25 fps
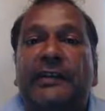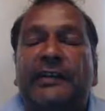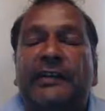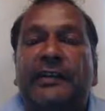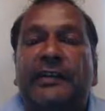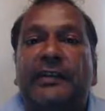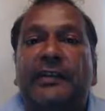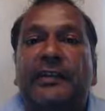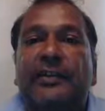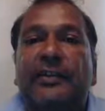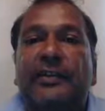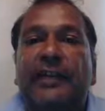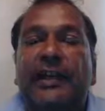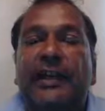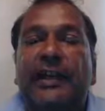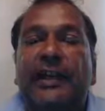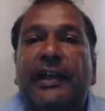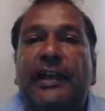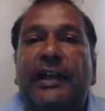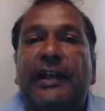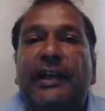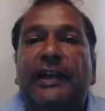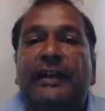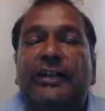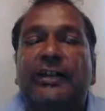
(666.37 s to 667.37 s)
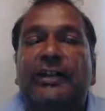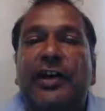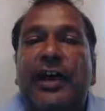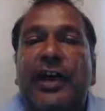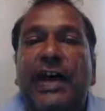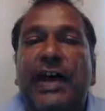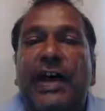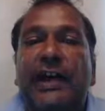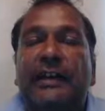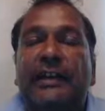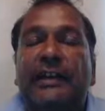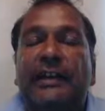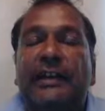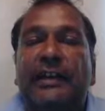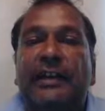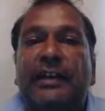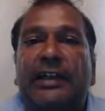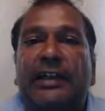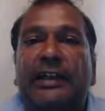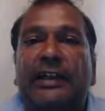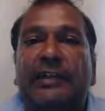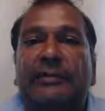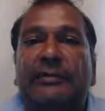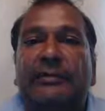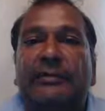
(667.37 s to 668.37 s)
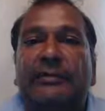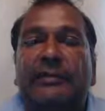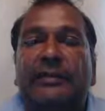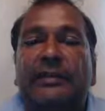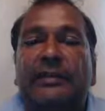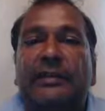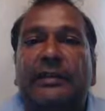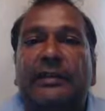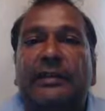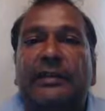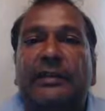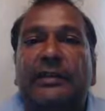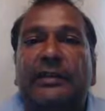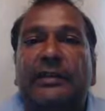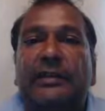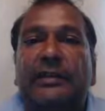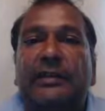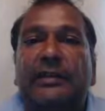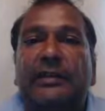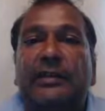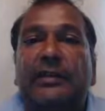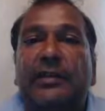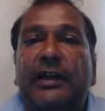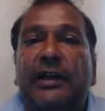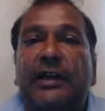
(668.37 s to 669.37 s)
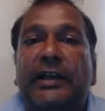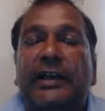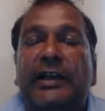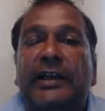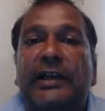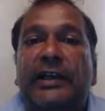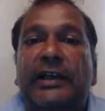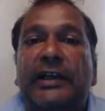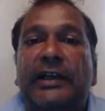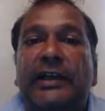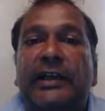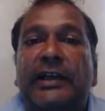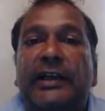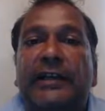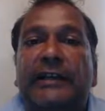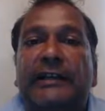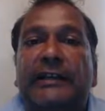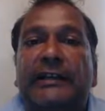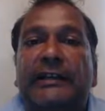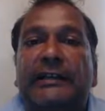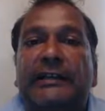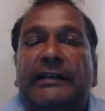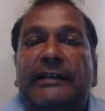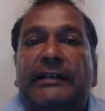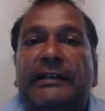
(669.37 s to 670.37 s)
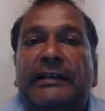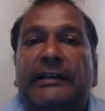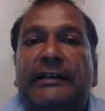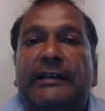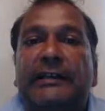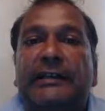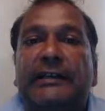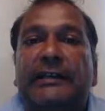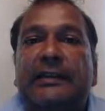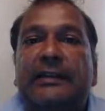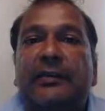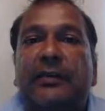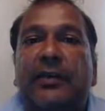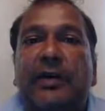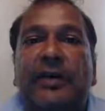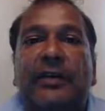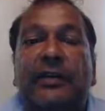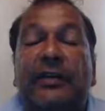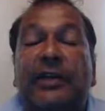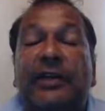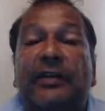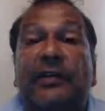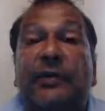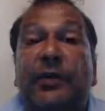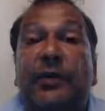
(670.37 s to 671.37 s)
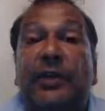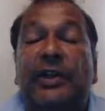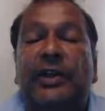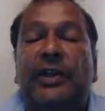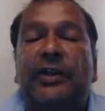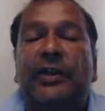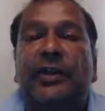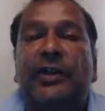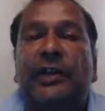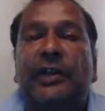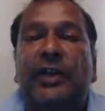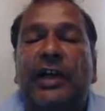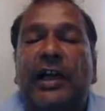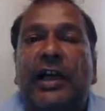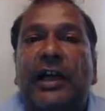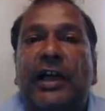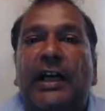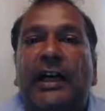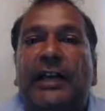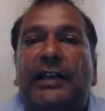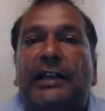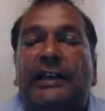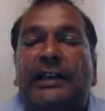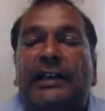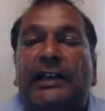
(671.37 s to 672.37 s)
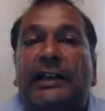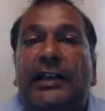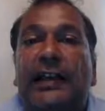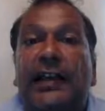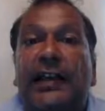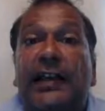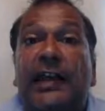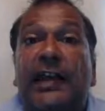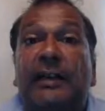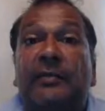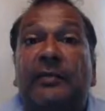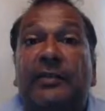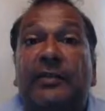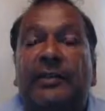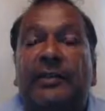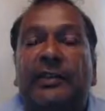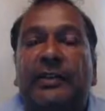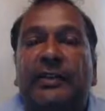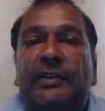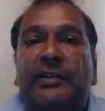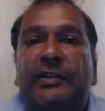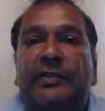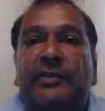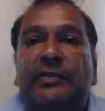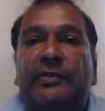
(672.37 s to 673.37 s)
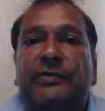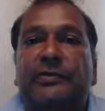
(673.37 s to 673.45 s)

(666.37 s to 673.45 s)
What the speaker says: They're creating a drag. They're creating a, whether it's real or not, an obstacle.